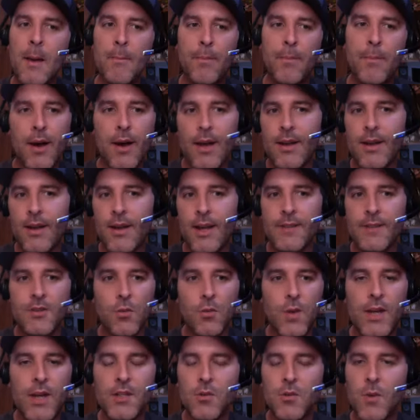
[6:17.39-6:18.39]
But it's a
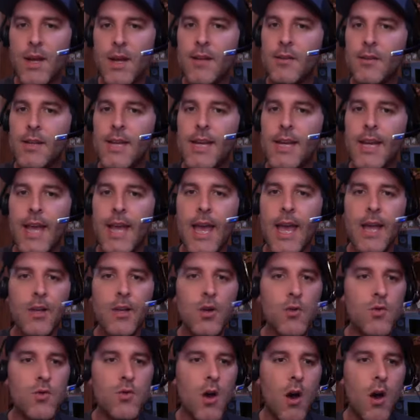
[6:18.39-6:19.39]
week-to-week league, and
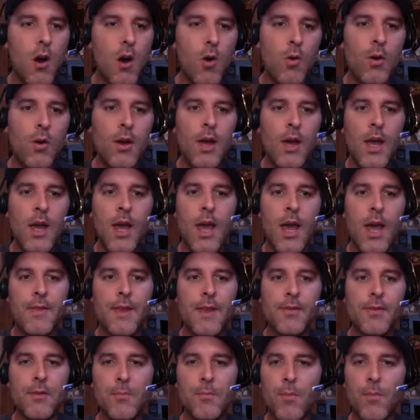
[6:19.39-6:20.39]
you know
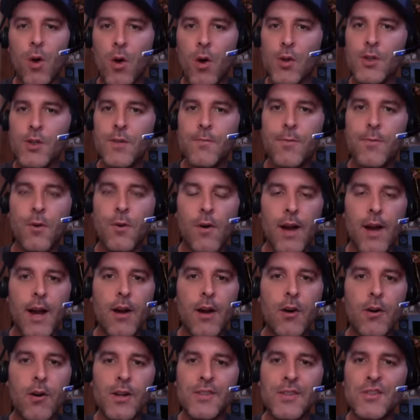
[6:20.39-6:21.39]
that the margin for
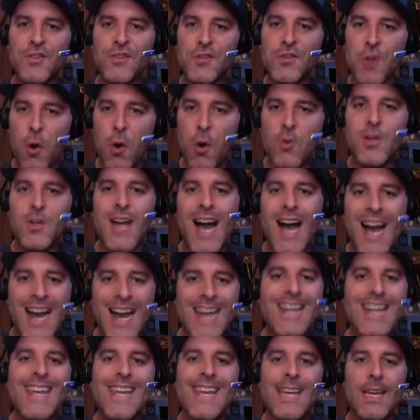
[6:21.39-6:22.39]
error is so
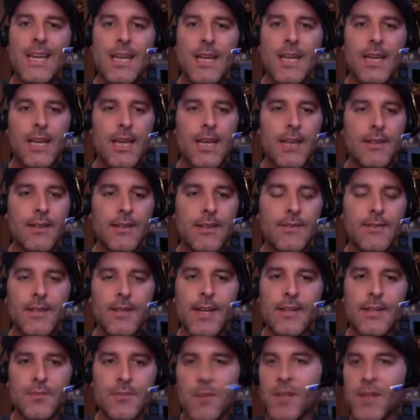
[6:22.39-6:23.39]
tiny in this
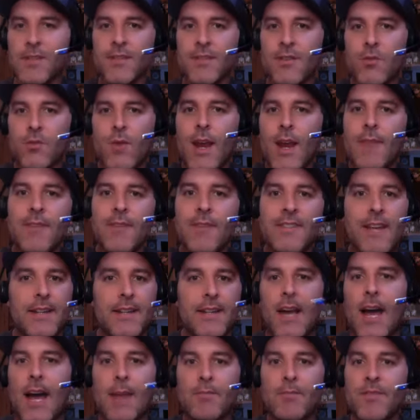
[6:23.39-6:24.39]
league. As much as the Ravens at
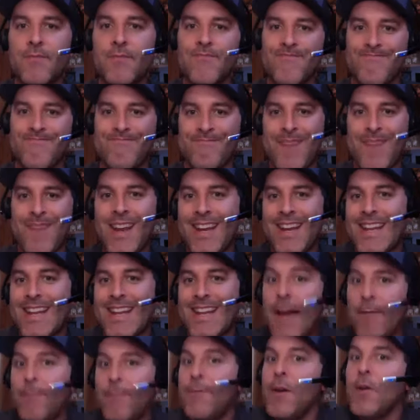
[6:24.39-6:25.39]
times have made it
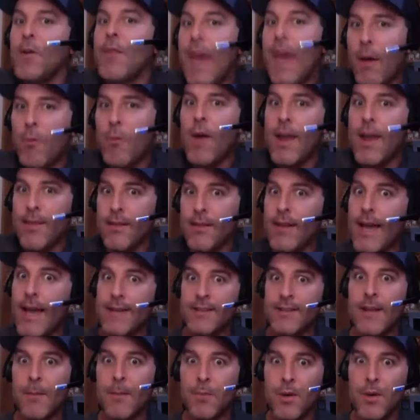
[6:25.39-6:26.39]
not feel that way the
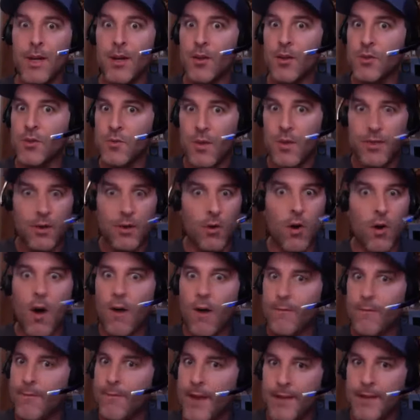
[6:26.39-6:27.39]
last couple of years with their
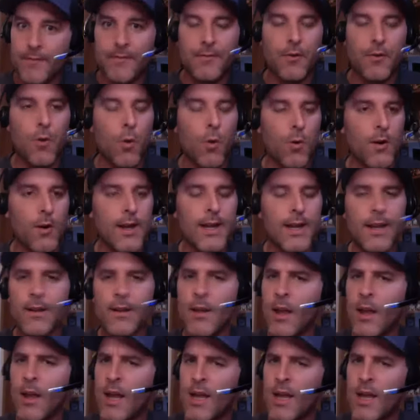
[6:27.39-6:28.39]
offense scoring and
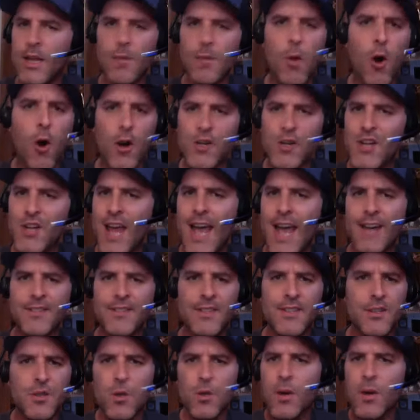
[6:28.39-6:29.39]
Lamar
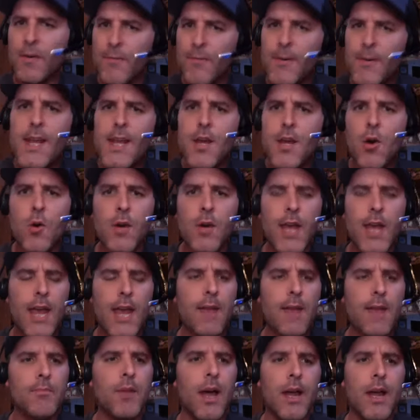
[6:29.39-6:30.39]
Jackson doing video
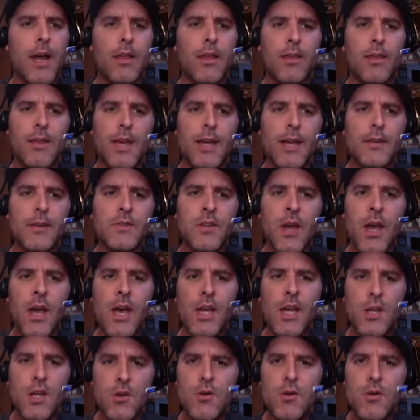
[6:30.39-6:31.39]
game-like things,
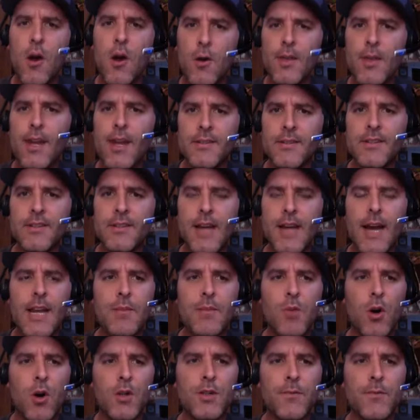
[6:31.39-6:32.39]
you know that it's a tiny
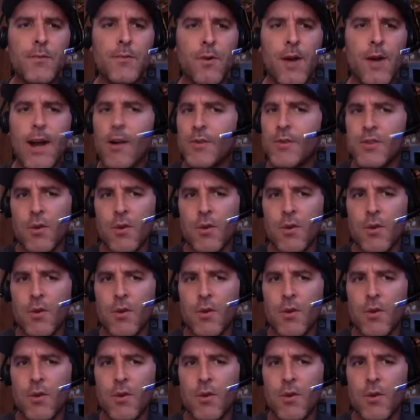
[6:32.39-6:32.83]
margin for error.